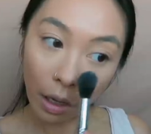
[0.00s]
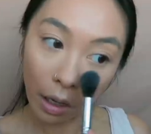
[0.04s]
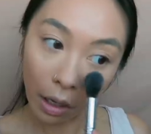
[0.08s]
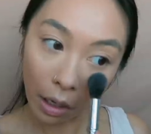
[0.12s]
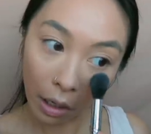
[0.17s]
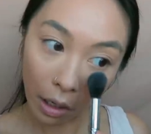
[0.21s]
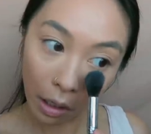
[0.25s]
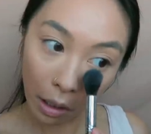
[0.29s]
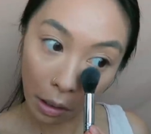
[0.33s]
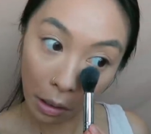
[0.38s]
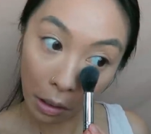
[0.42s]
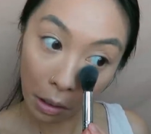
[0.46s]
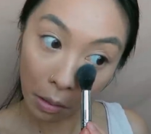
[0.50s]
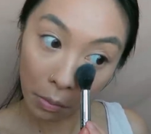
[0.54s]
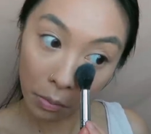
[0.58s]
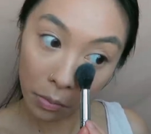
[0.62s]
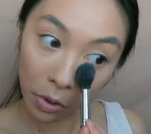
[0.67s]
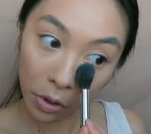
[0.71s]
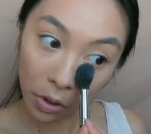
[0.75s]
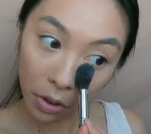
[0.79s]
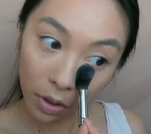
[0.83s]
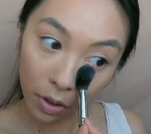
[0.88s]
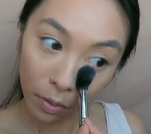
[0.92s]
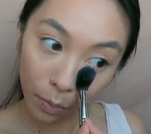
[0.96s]
and I'm
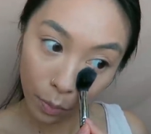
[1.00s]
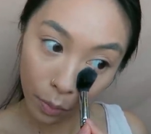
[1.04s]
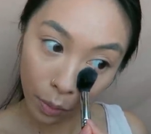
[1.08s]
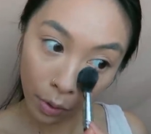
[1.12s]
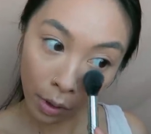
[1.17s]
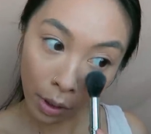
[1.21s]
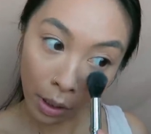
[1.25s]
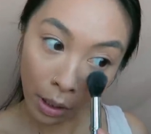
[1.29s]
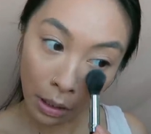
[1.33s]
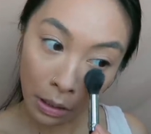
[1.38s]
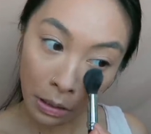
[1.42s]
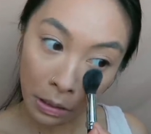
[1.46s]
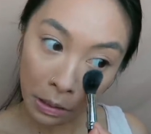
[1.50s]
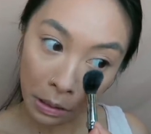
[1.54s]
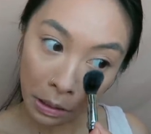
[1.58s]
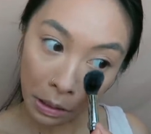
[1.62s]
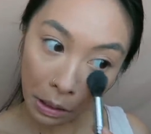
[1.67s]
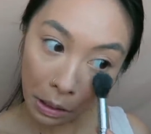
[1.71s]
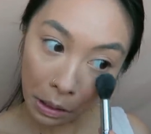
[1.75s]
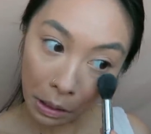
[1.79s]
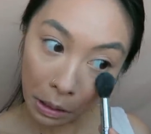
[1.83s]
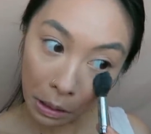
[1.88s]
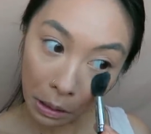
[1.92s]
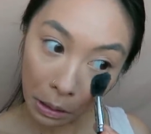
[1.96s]
just pressing
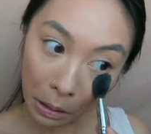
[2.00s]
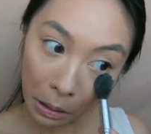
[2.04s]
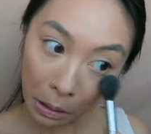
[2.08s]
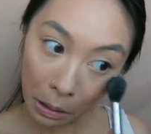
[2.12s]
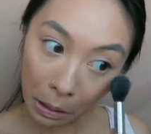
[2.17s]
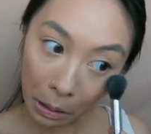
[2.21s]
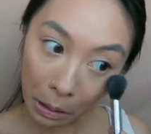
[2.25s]
it